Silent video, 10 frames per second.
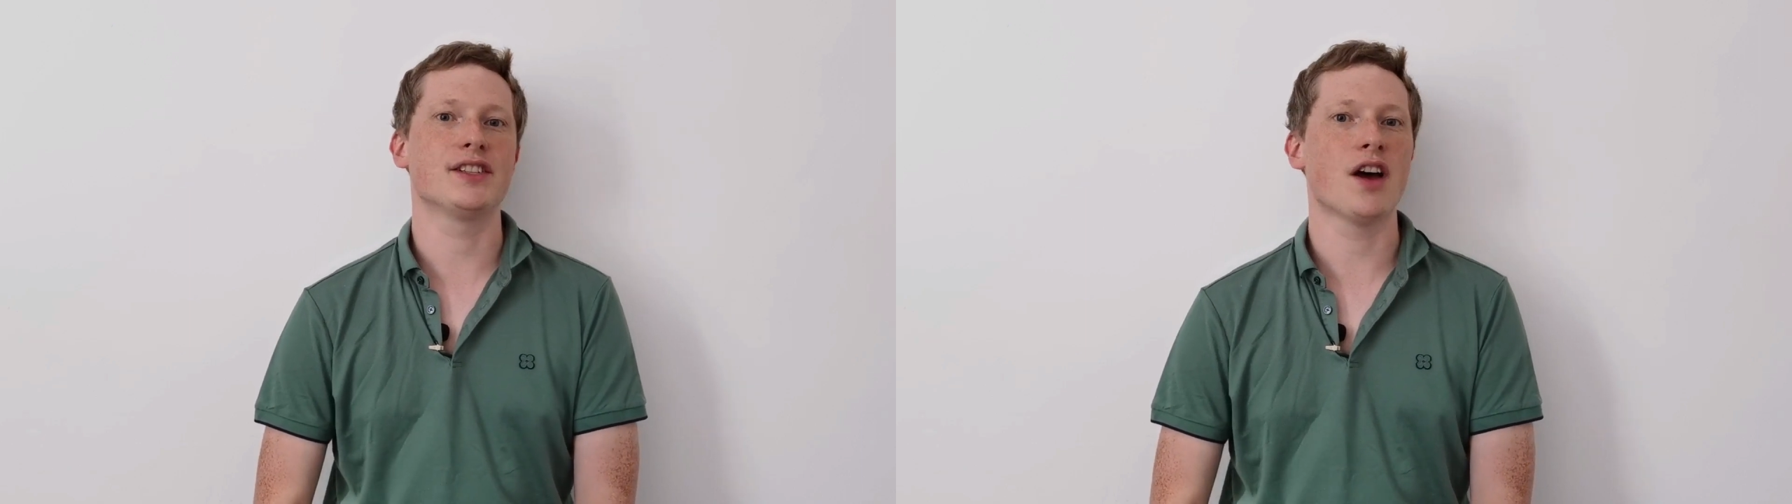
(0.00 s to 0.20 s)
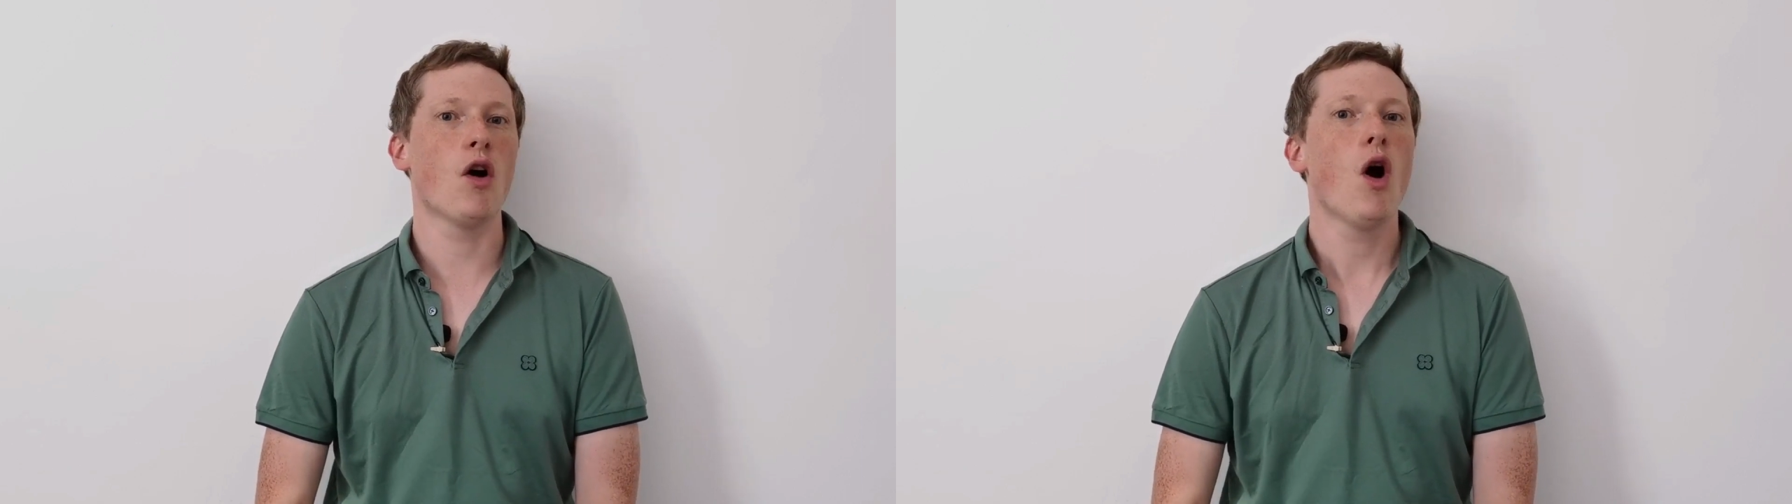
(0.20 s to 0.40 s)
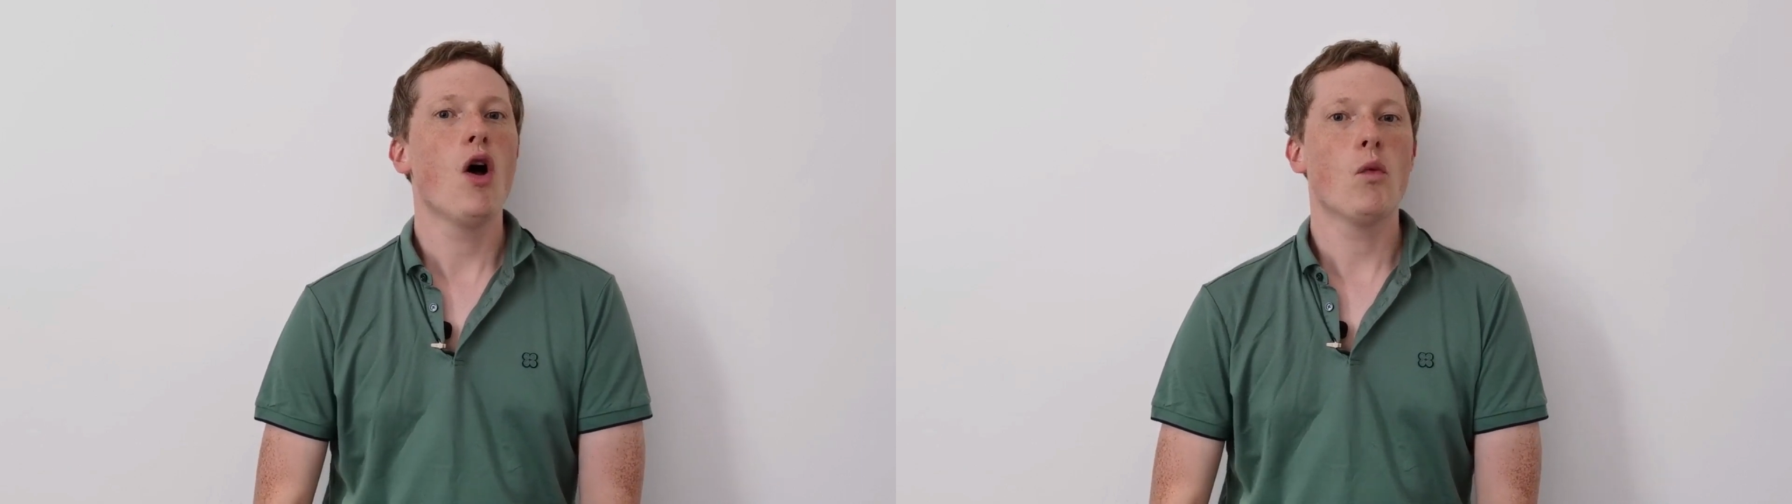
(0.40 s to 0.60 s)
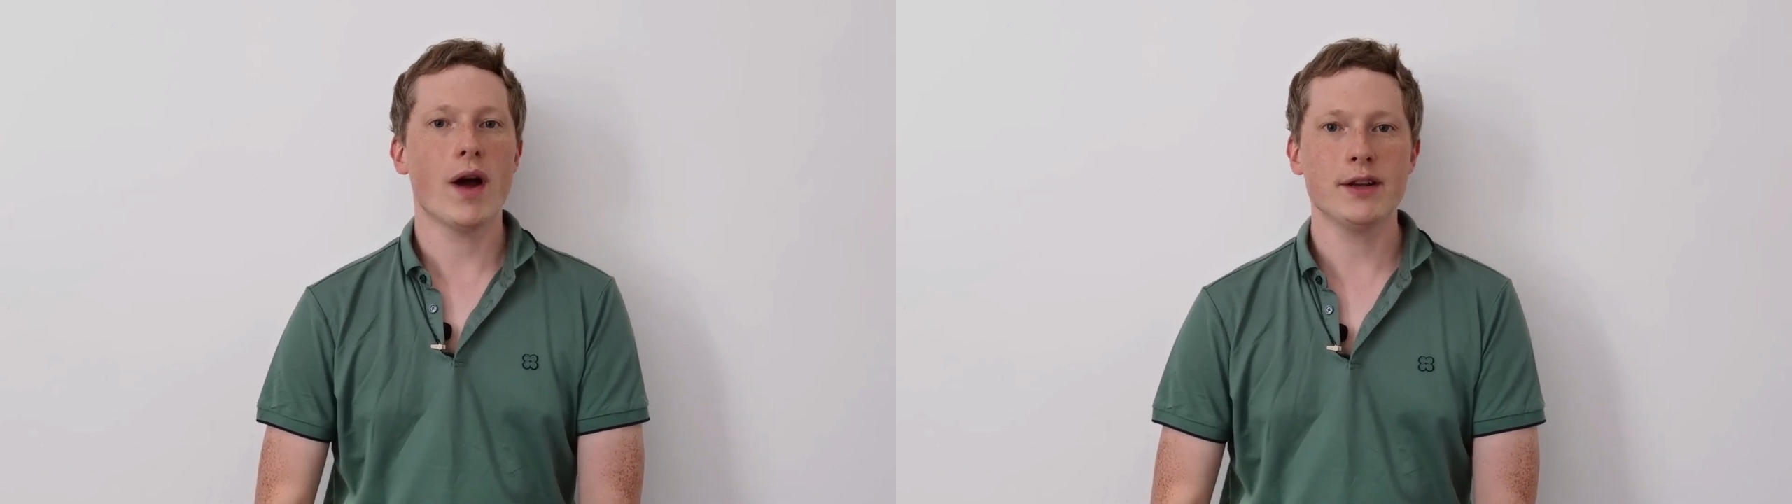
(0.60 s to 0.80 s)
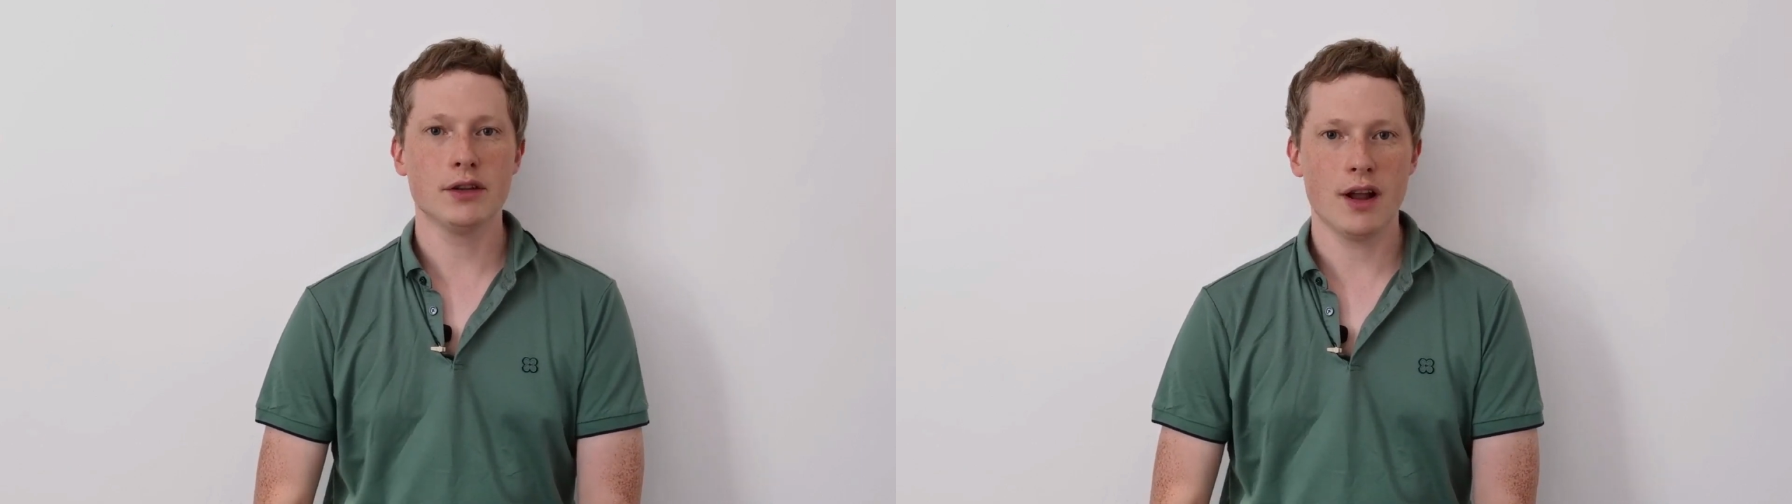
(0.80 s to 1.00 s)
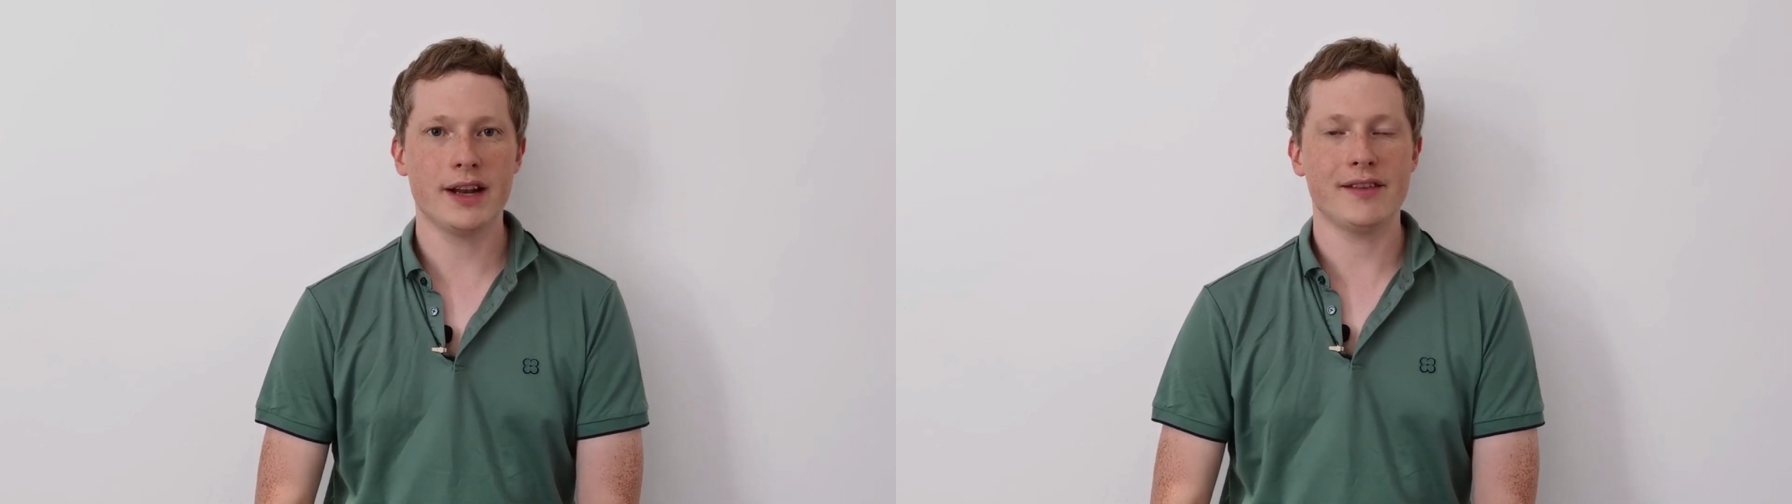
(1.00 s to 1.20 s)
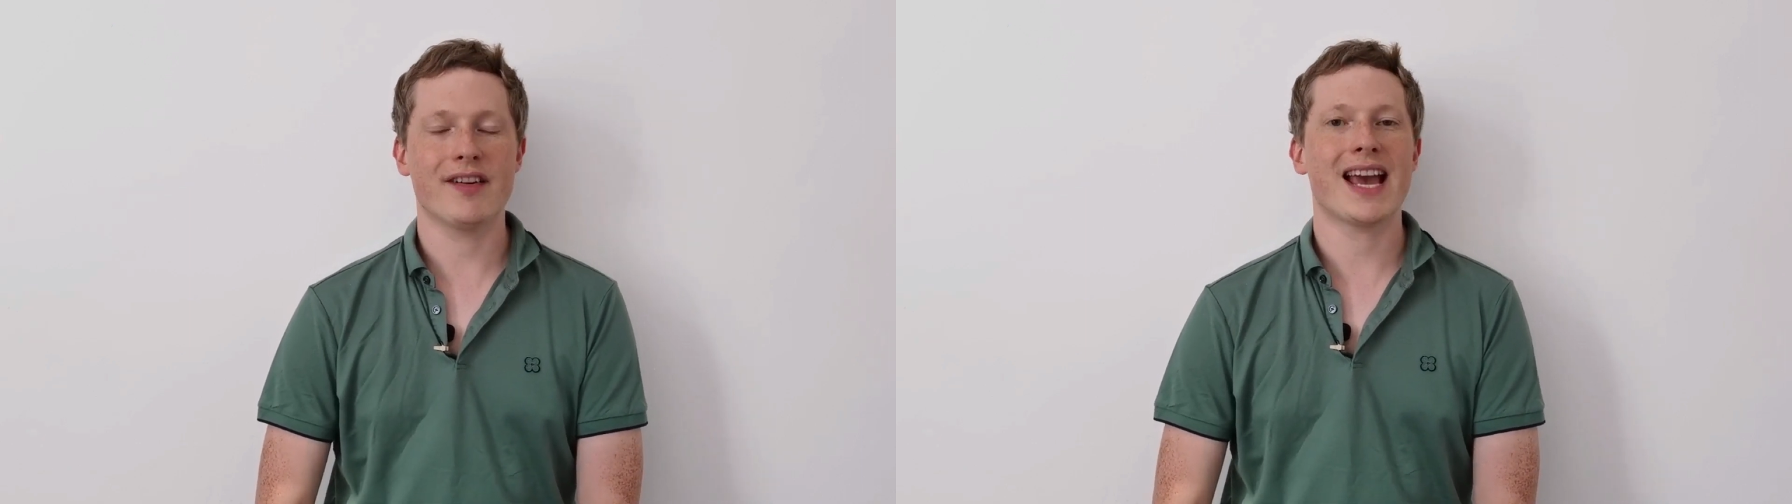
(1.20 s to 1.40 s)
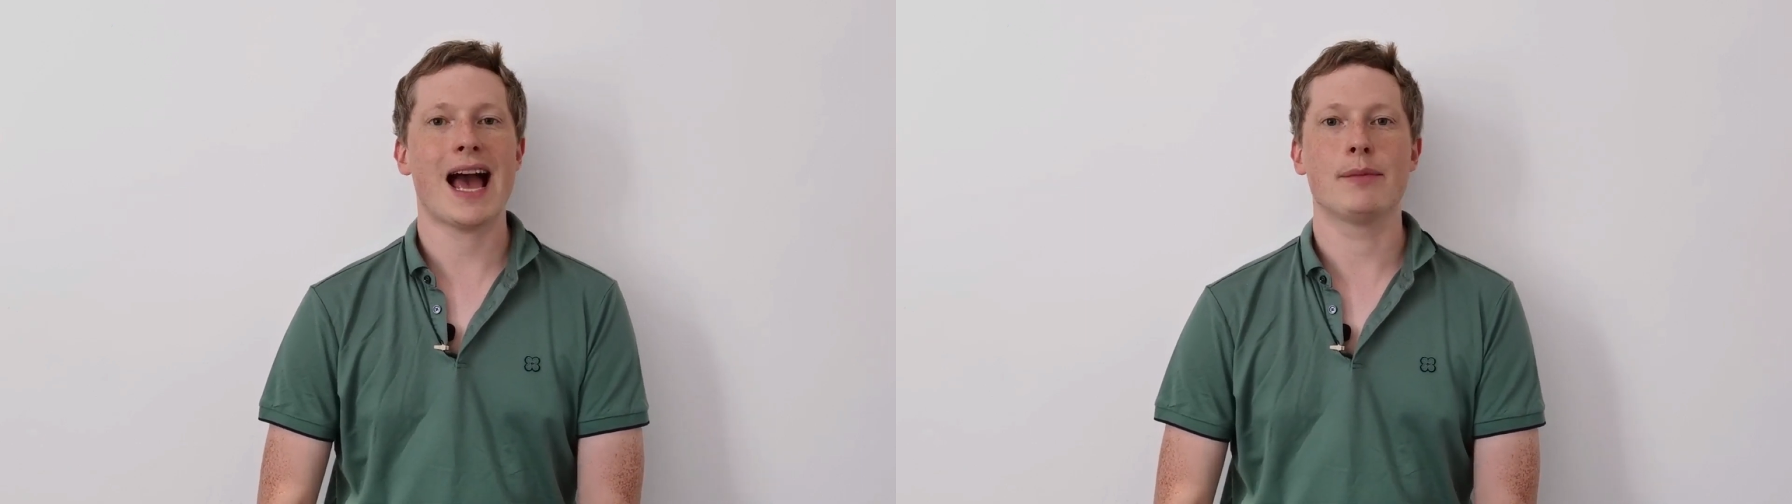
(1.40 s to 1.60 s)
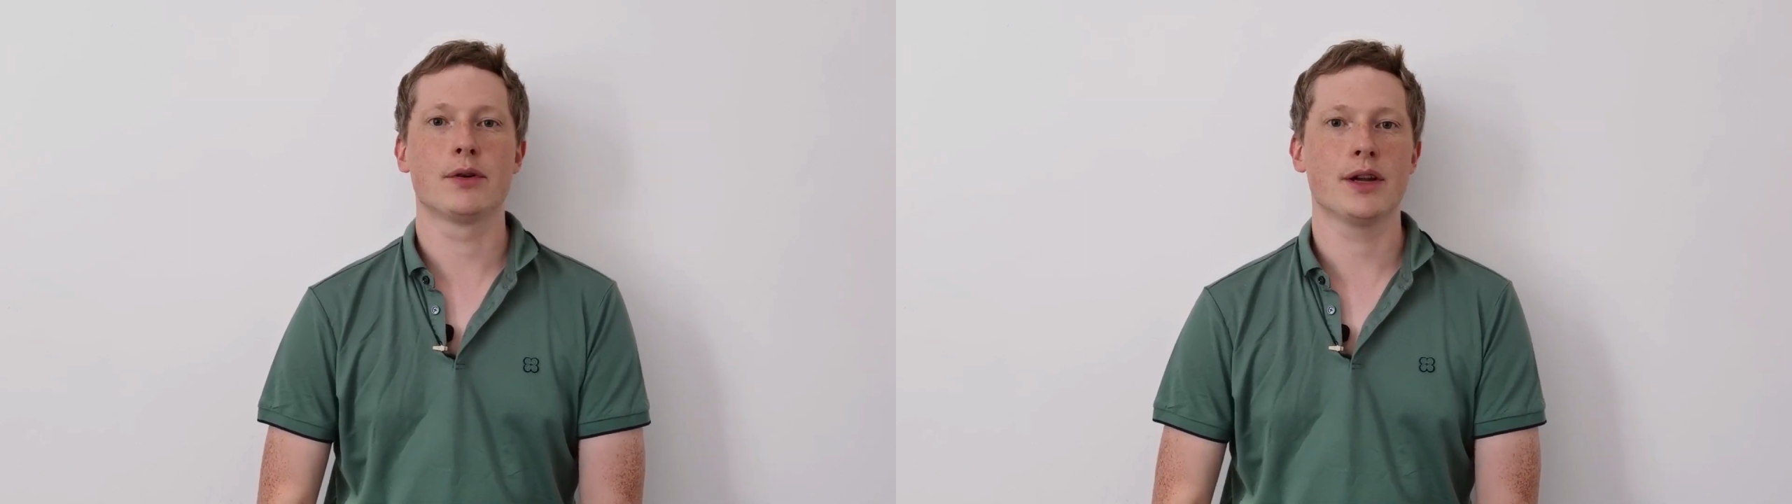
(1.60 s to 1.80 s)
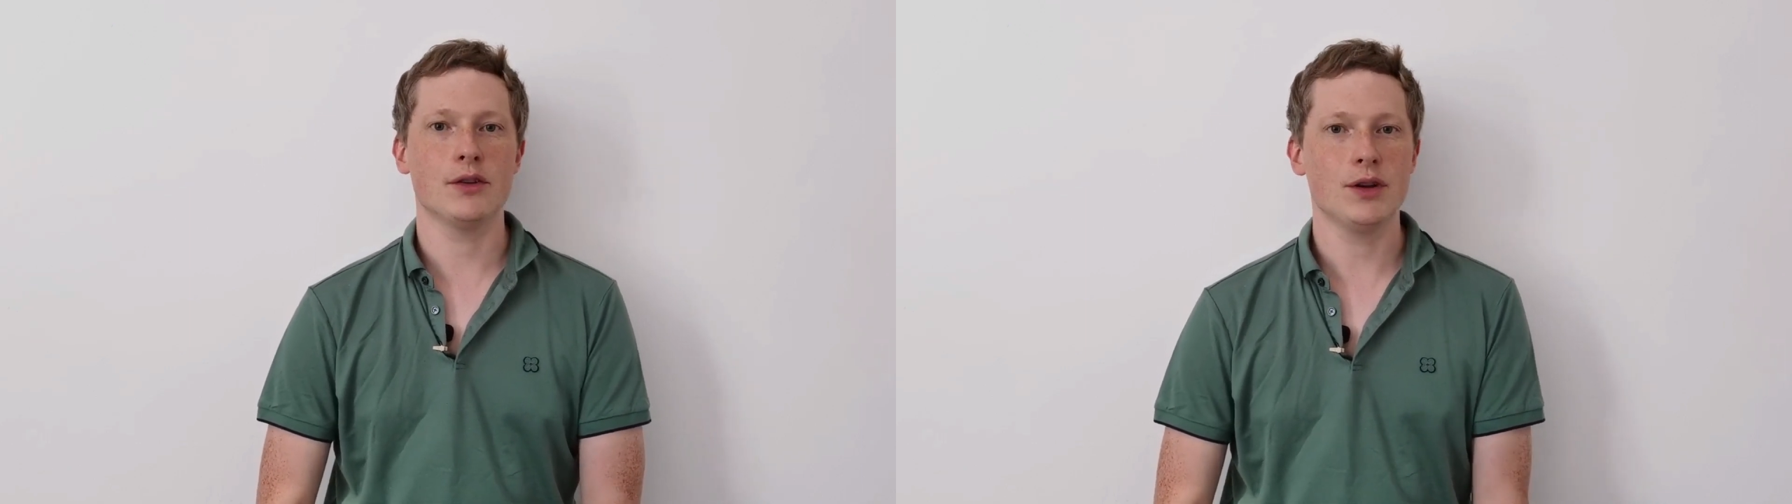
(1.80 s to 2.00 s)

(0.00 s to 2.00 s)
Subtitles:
So when you're learning vocabulary,